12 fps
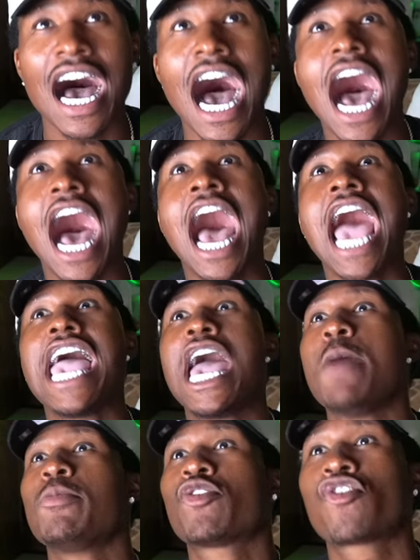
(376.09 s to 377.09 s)
I
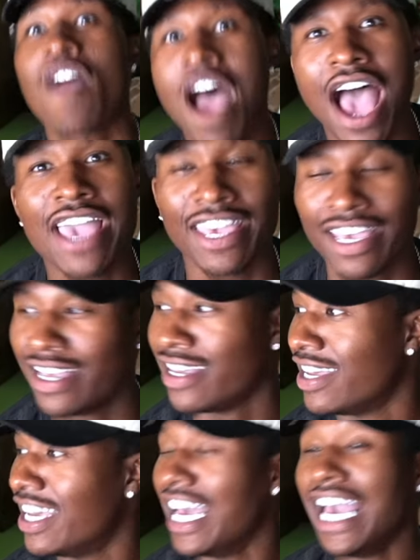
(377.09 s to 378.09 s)
am crying,
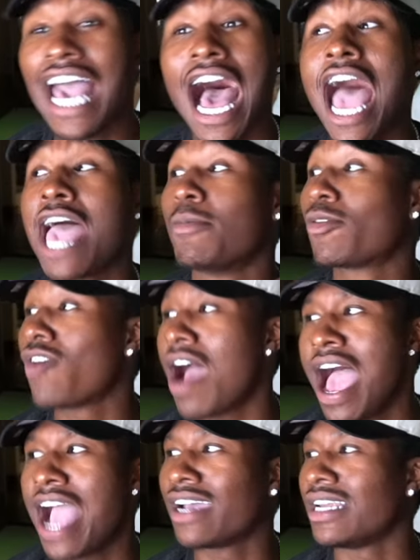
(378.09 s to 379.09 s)
because
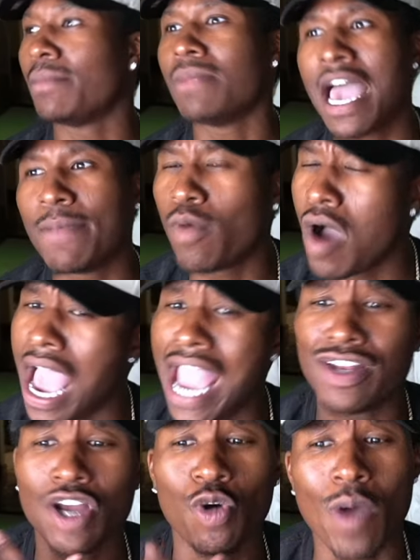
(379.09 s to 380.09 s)
I'm like, boy,
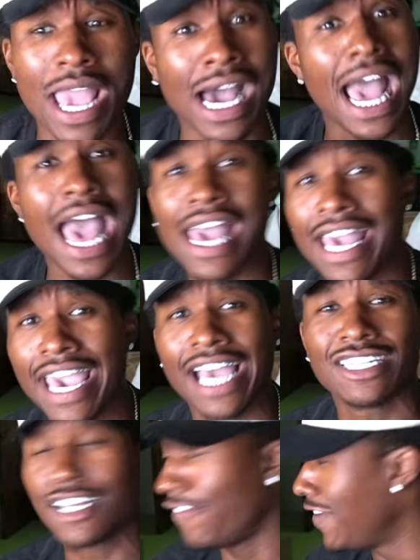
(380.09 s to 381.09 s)
ain't no way an airhead
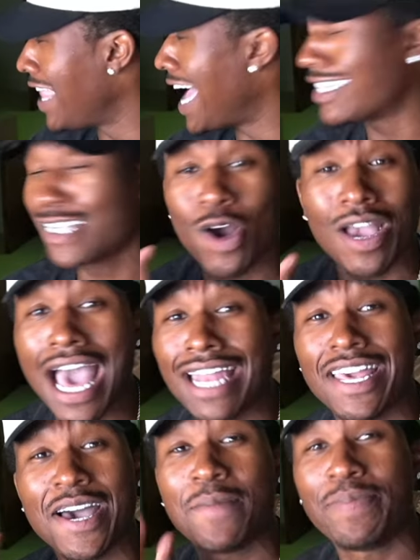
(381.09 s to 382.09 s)
just fell out your
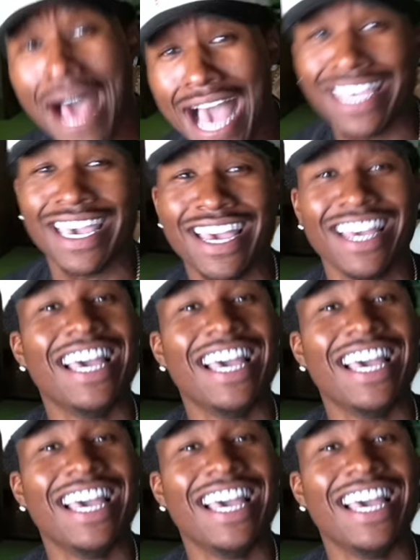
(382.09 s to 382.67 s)
goddamn pocket.